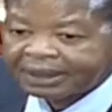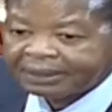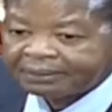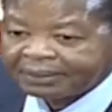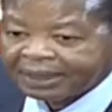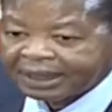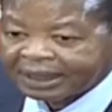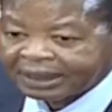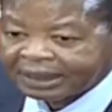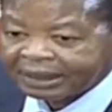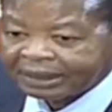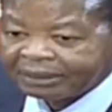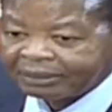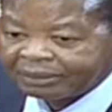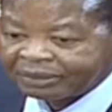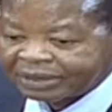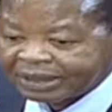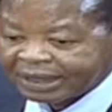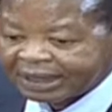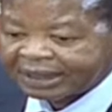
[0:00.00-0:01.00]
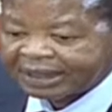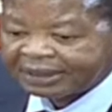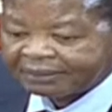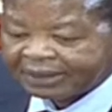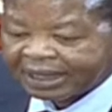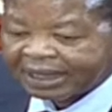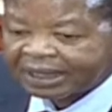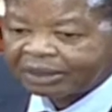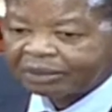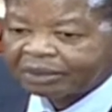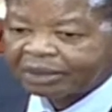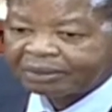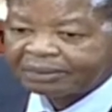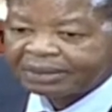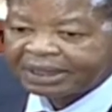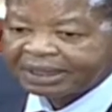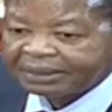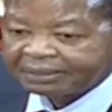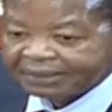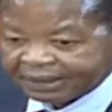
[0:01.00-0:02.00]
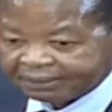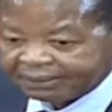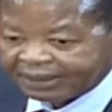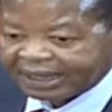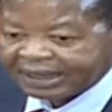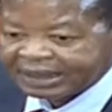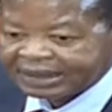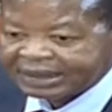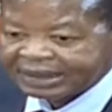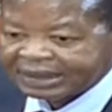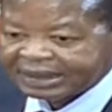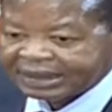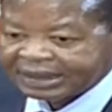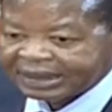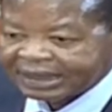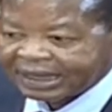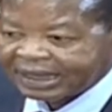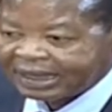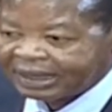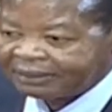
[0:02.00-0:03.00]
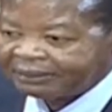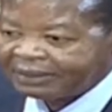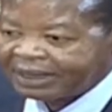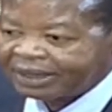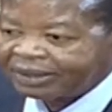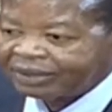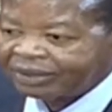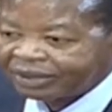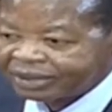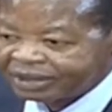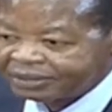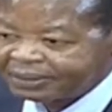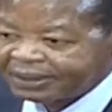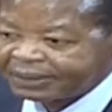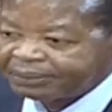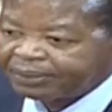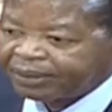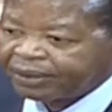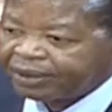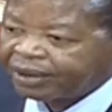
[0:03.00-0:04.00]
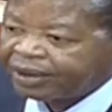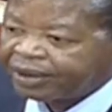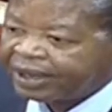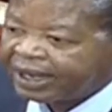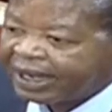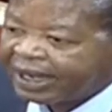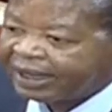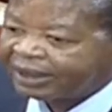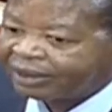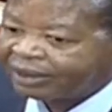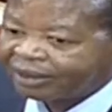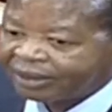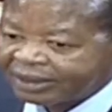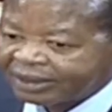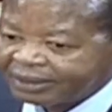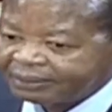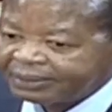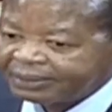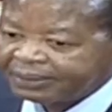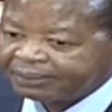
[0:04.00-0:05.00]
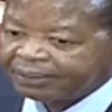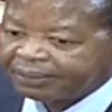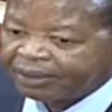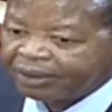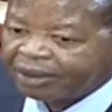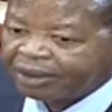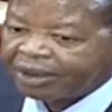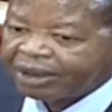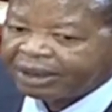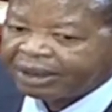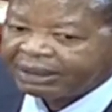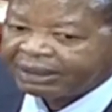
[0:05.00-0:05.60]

Kibaki, Mr. Kibaki will be remembered uh, by those people and uh, all the people